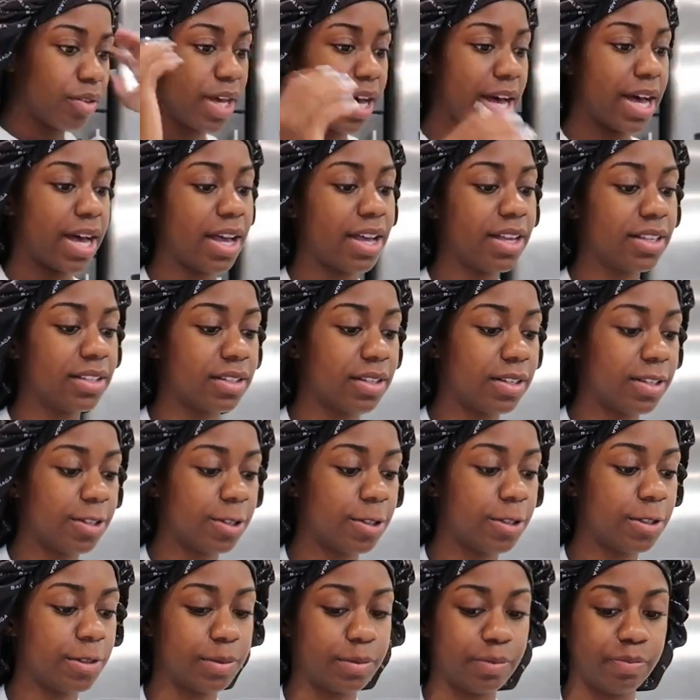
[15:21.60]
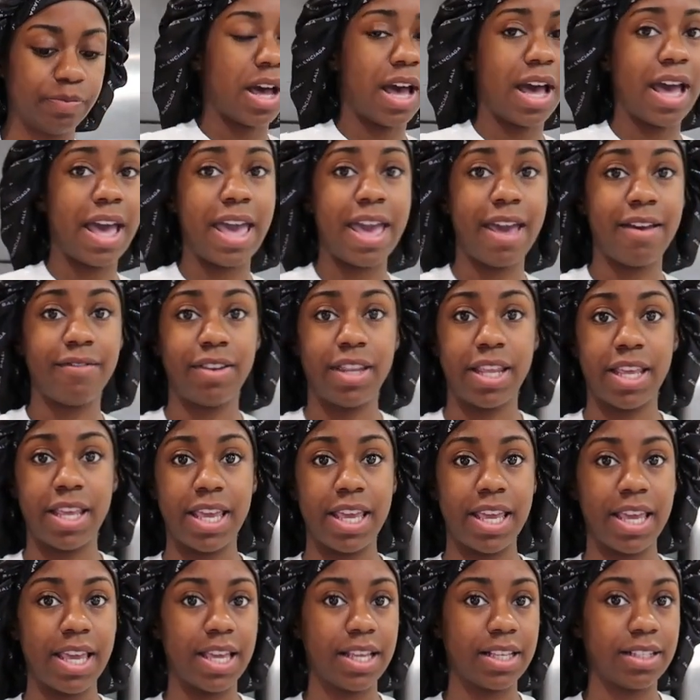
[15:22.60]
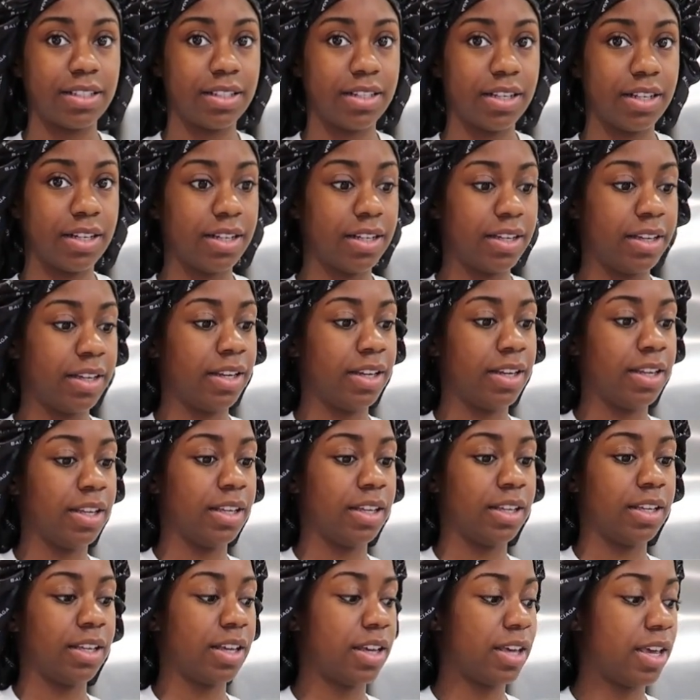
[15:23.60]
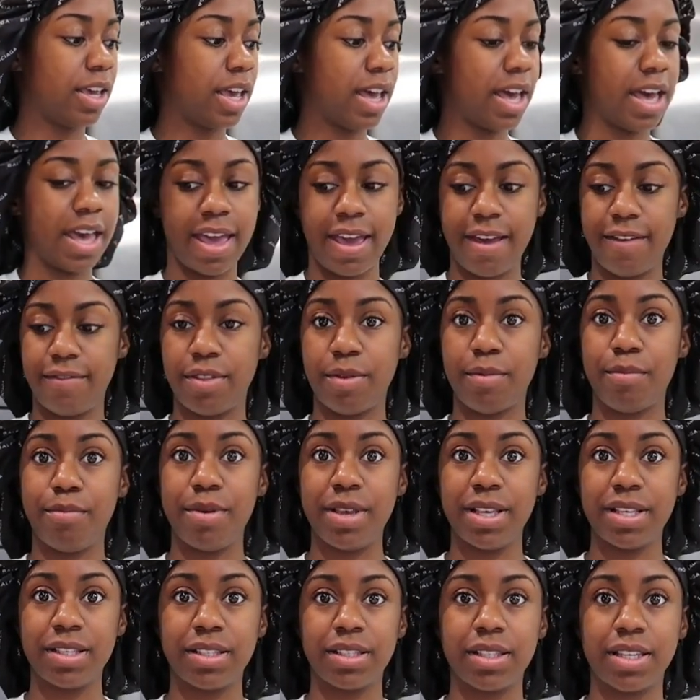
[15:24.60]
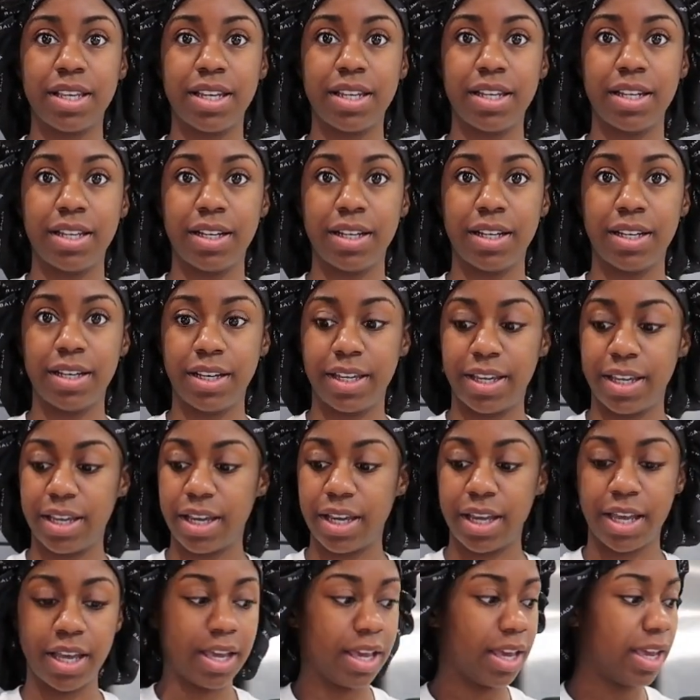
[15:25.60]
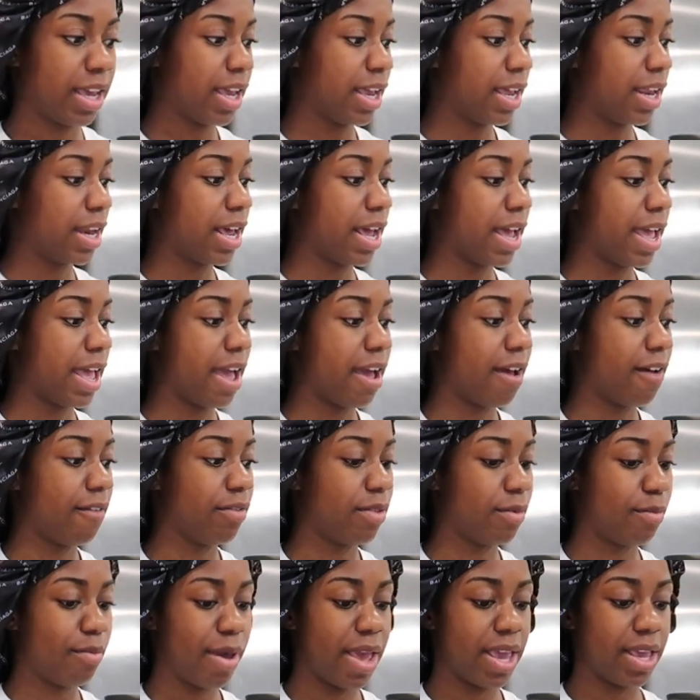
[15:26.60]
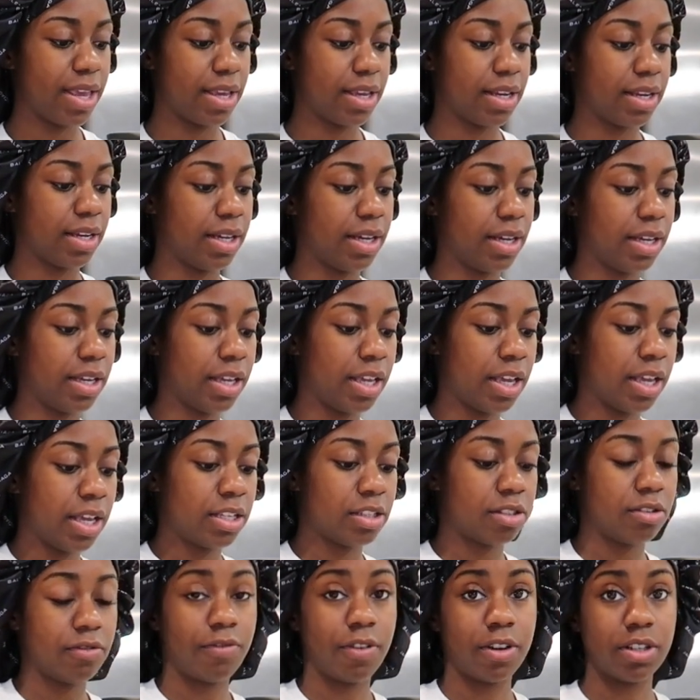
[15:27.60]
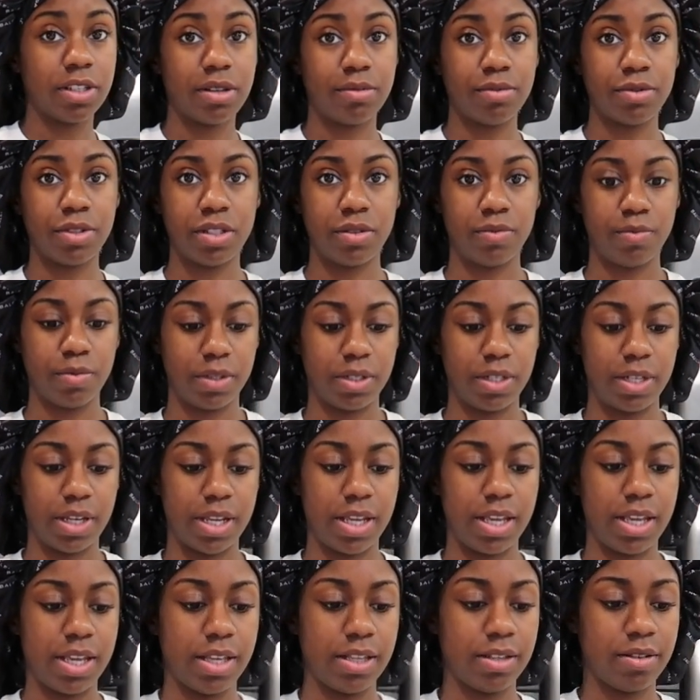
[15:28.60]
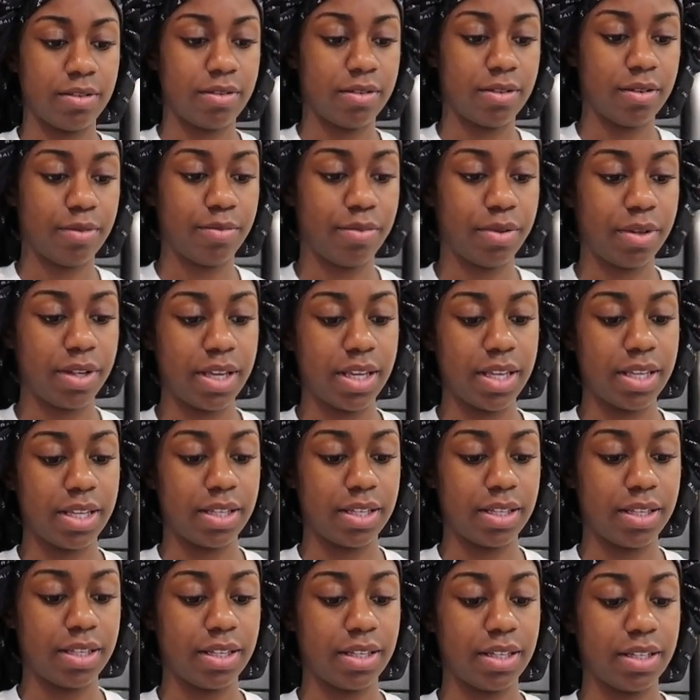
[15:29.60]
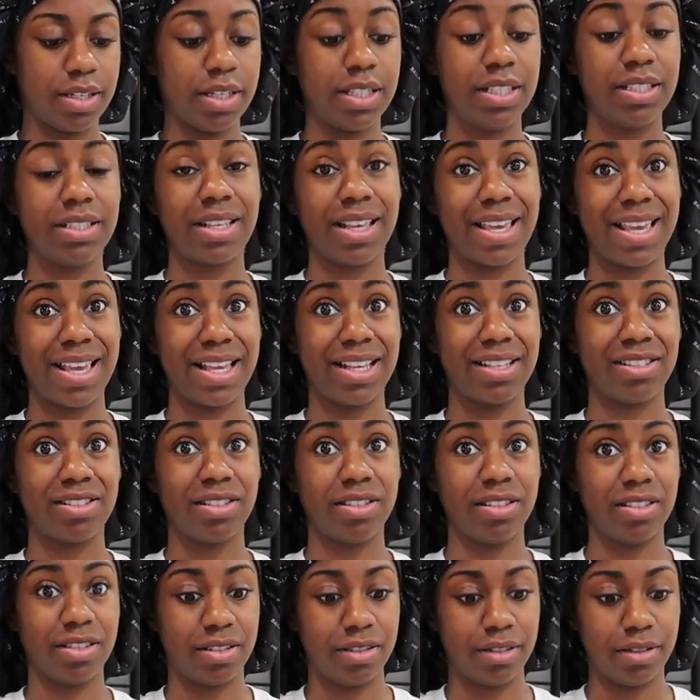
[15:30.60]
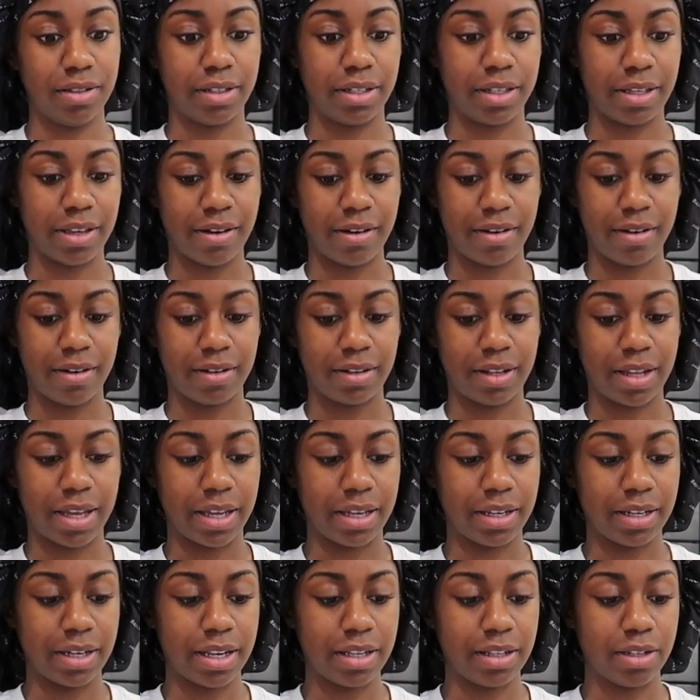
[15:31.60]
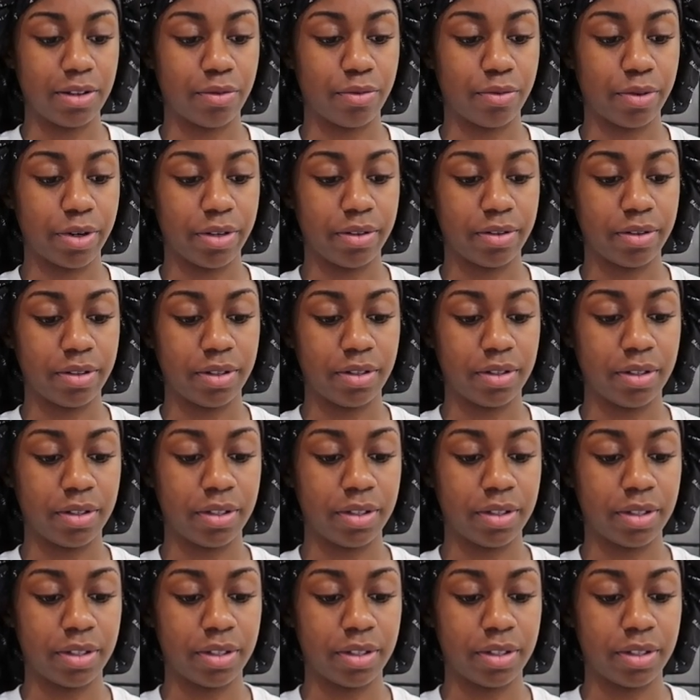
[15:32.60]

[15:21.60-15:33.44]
guys, um, I have the eggs done. I have the biscuit done and I have the bacon done. So first I'm just put the eggs on the plate. These eggs look good, y'all. Like, they look real good.